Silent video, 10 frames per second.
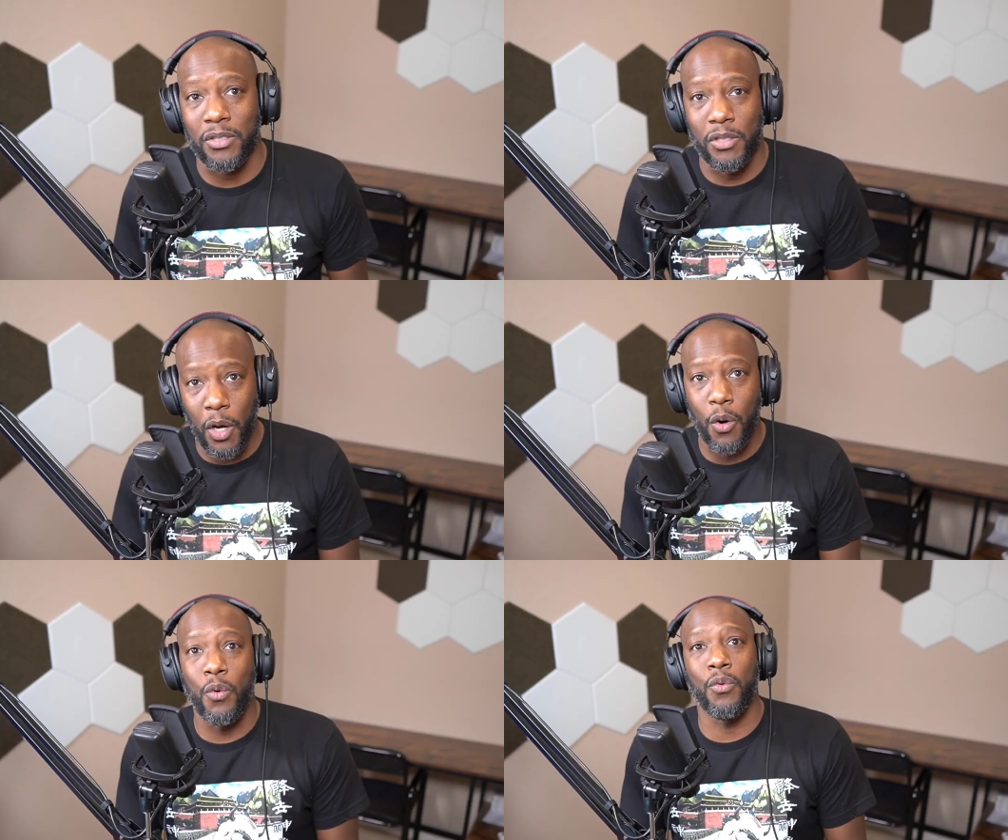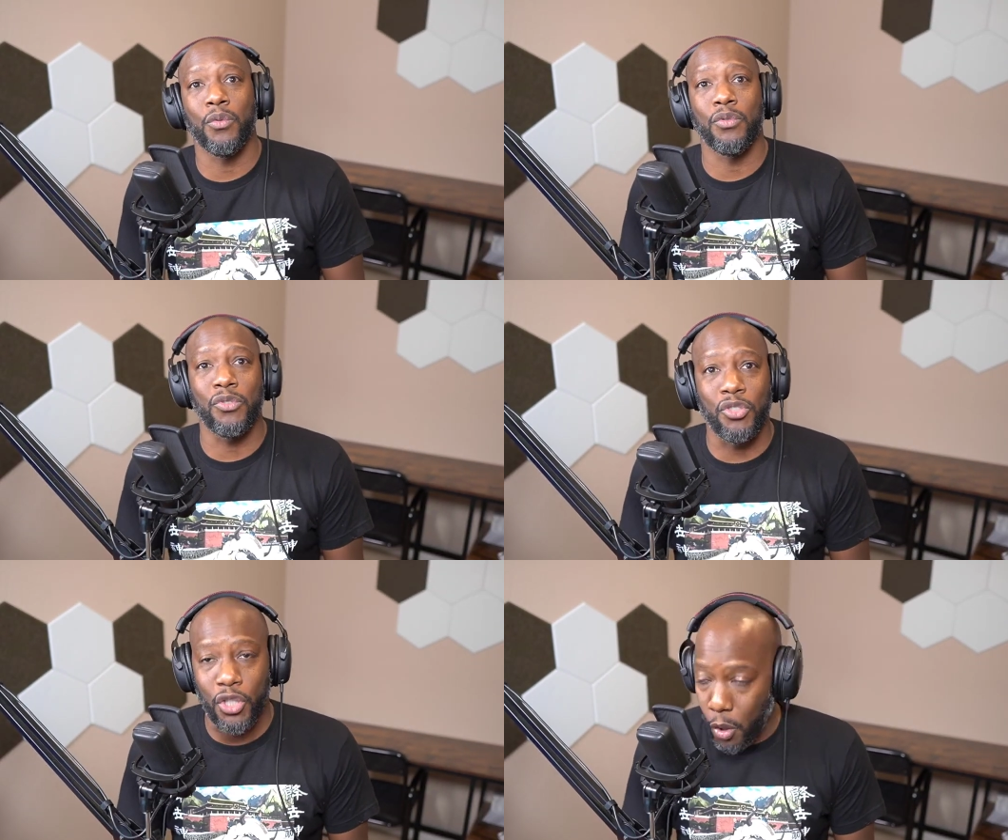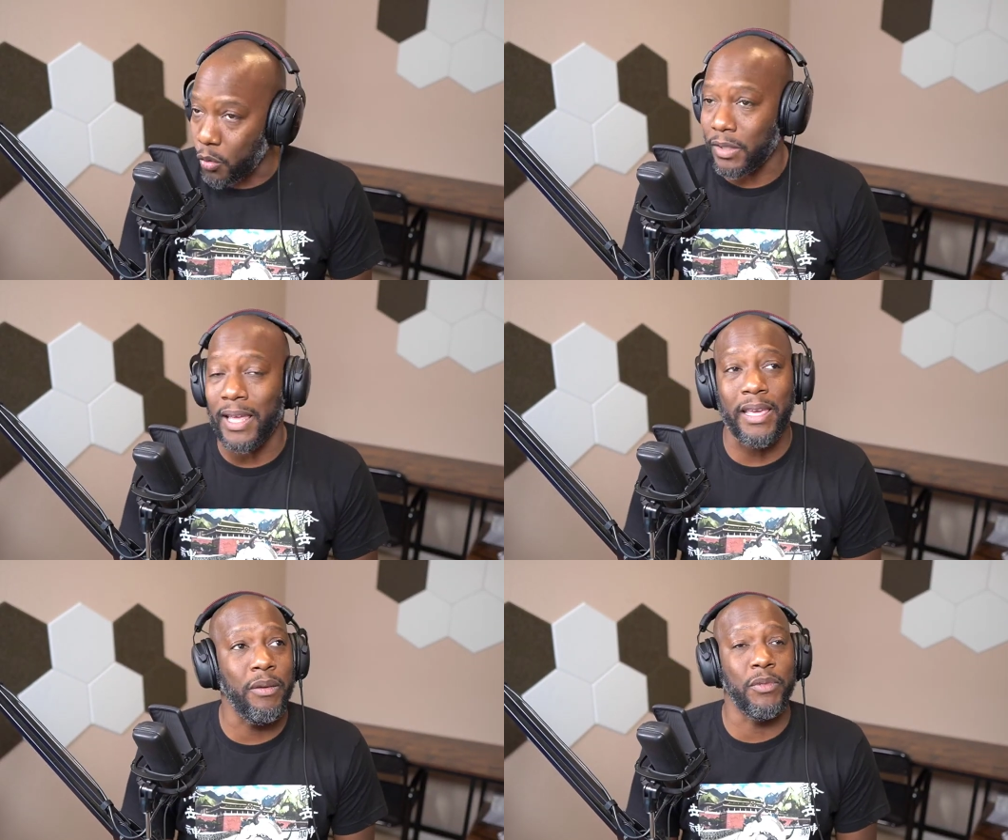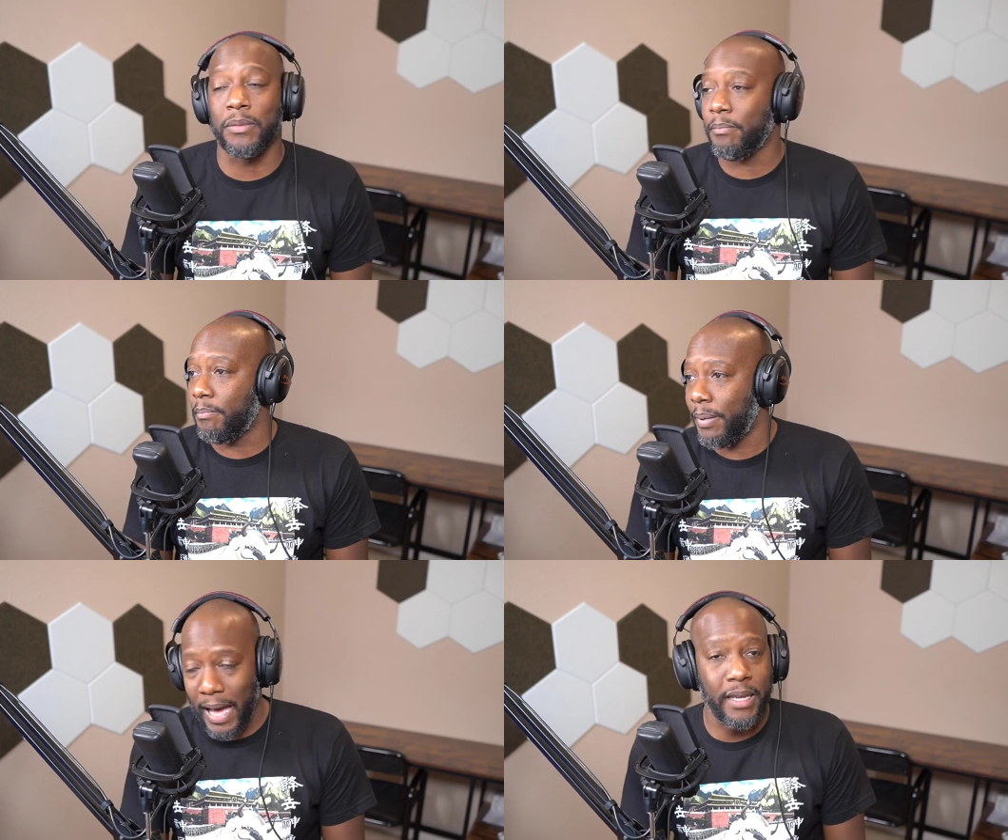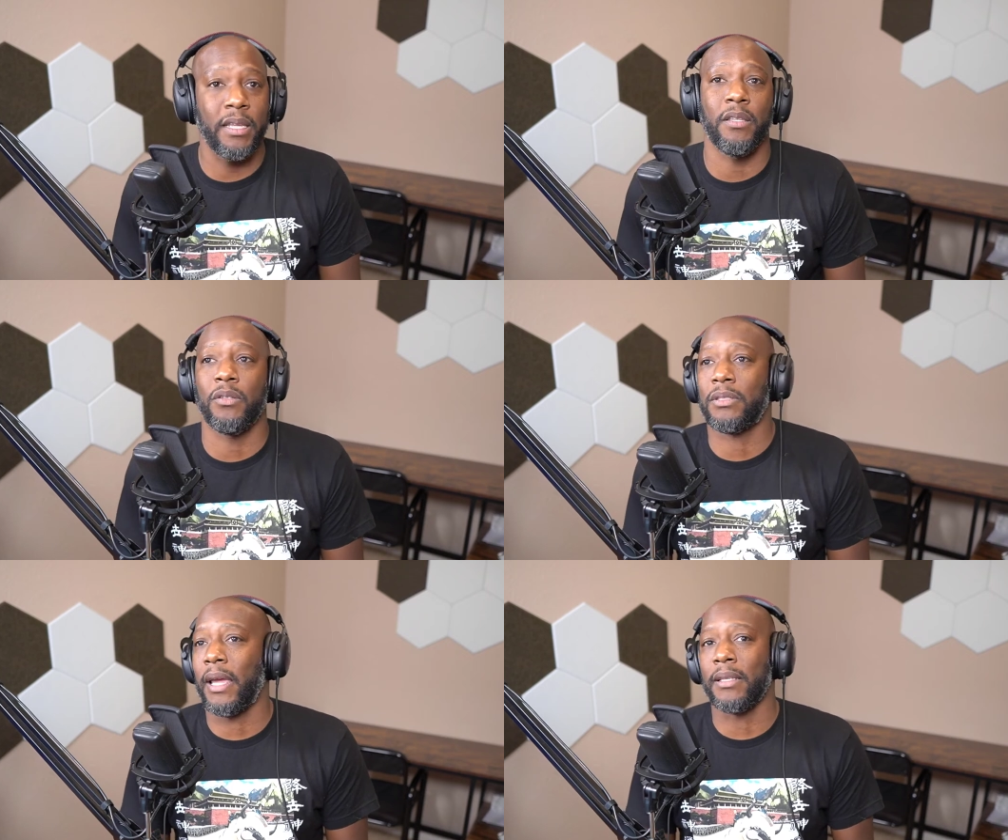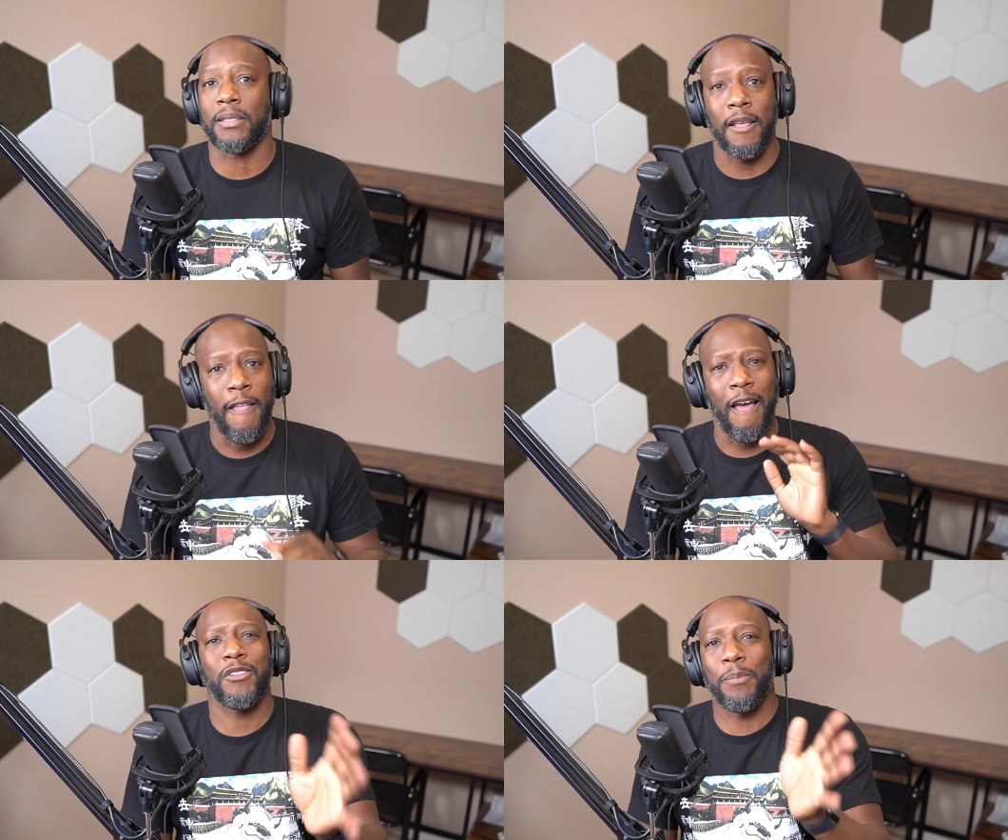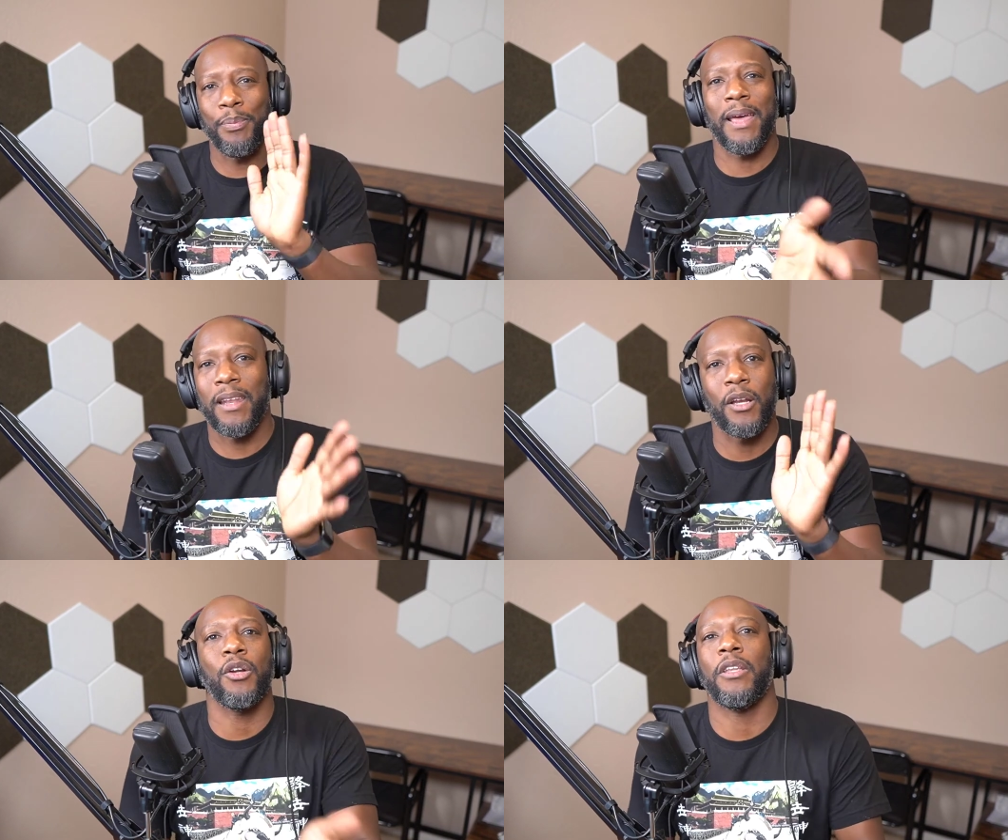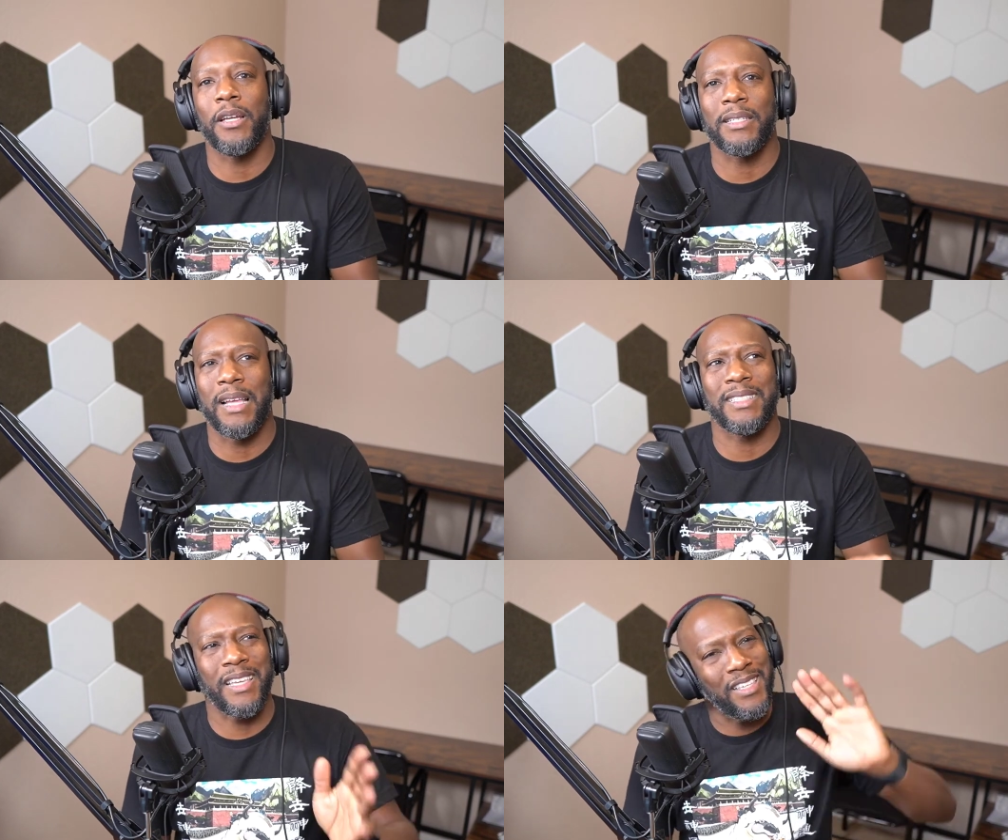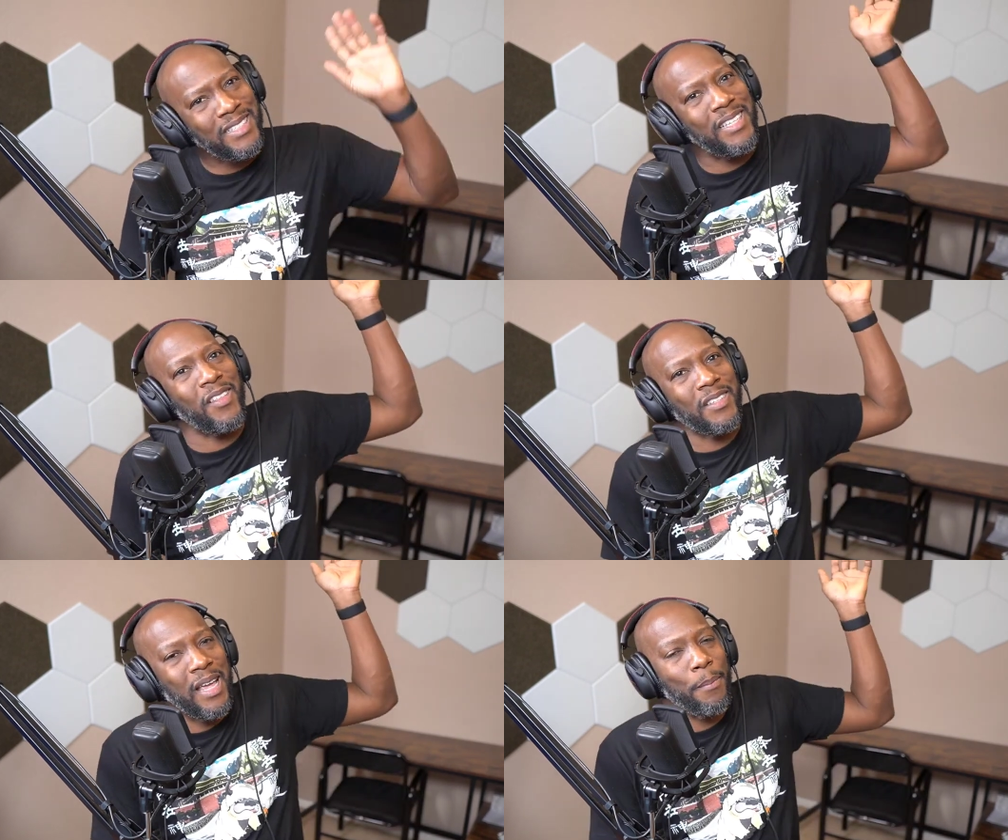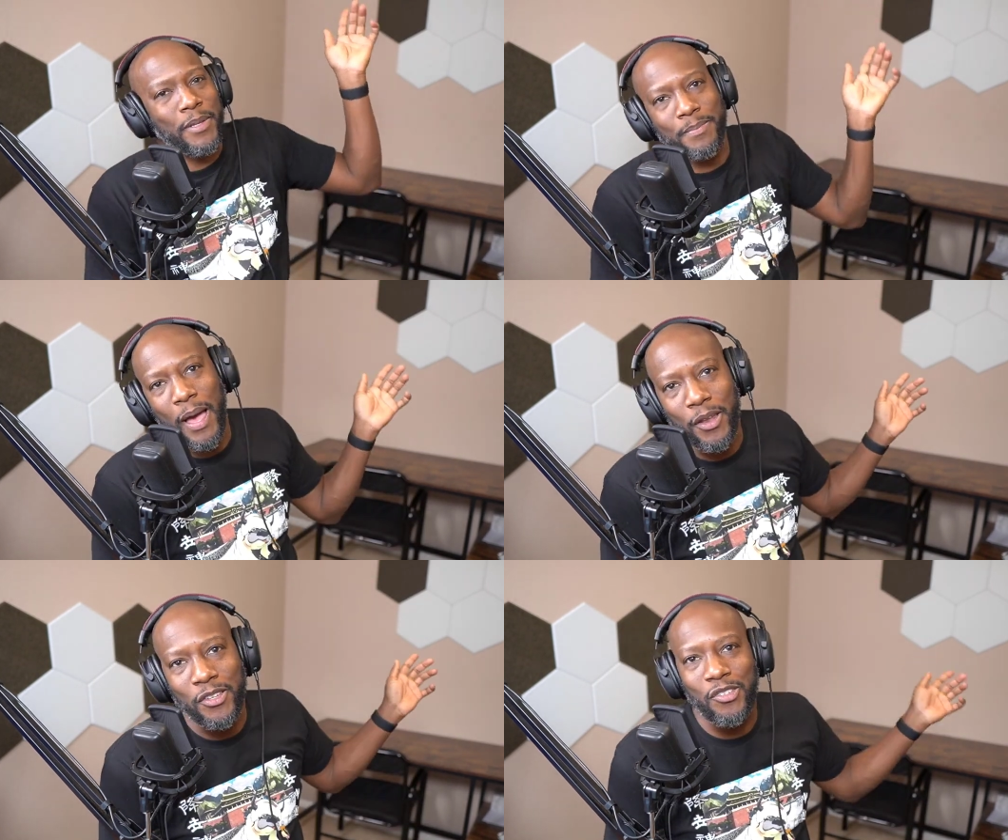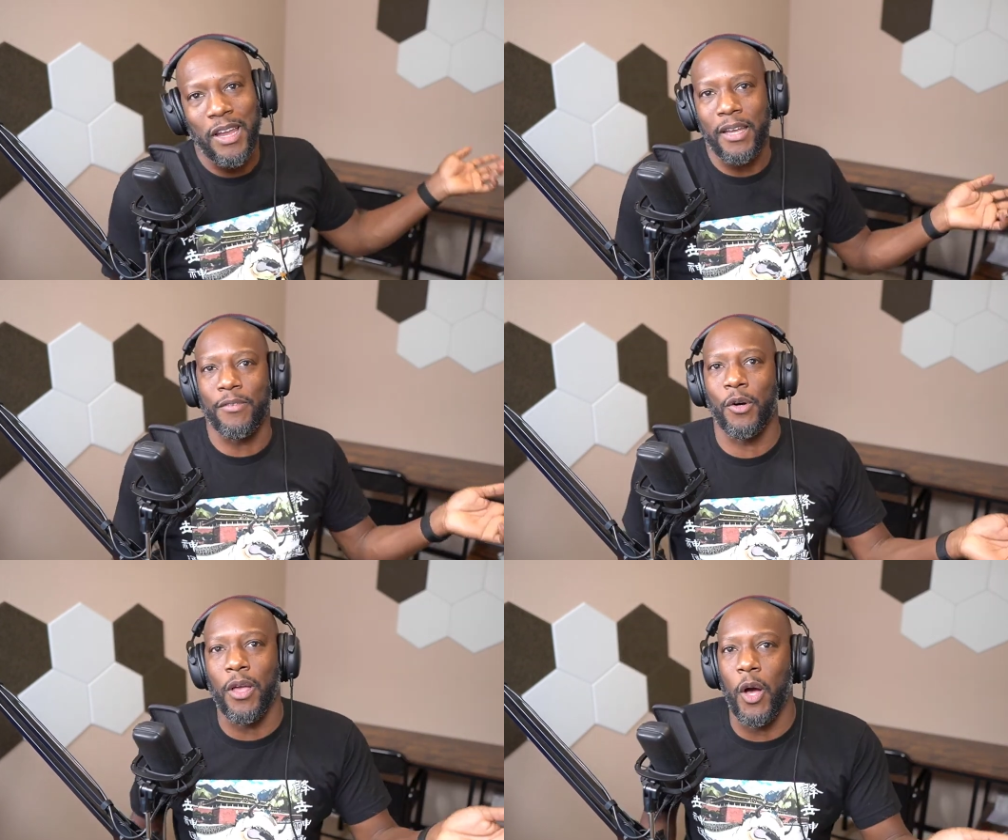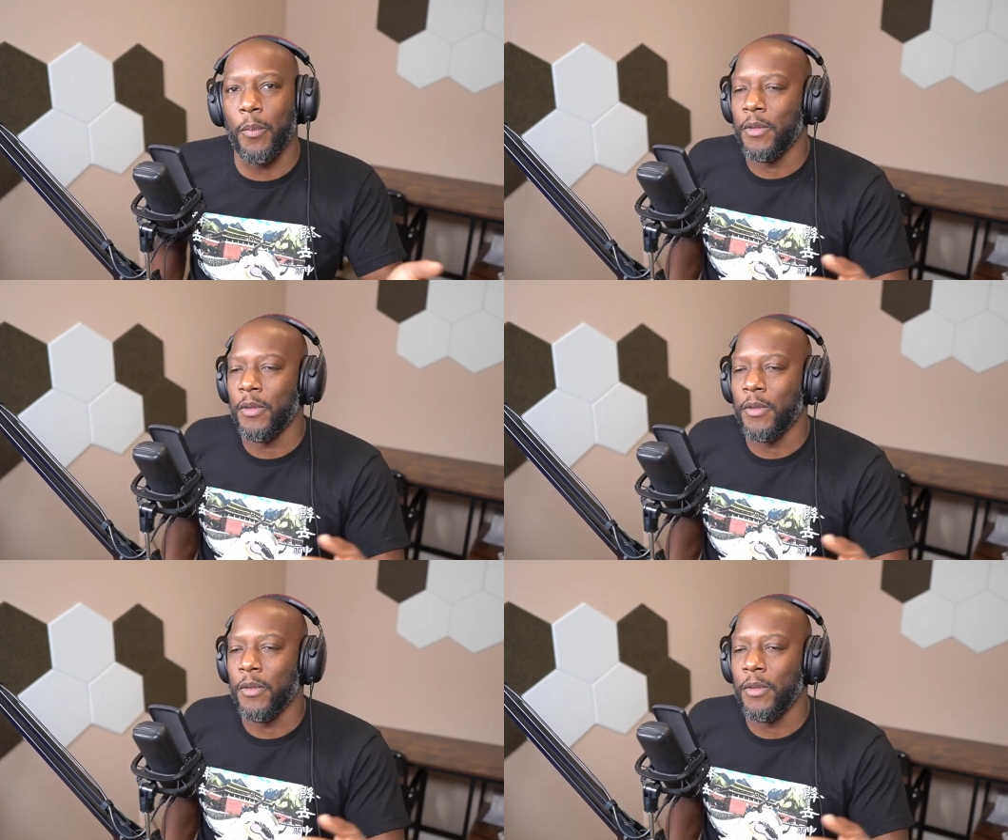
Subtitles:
no joke. Like he was bodying those titans. I was complaining earlier because I was like, he's sitting on the top of this mountain and you're not even gonna help.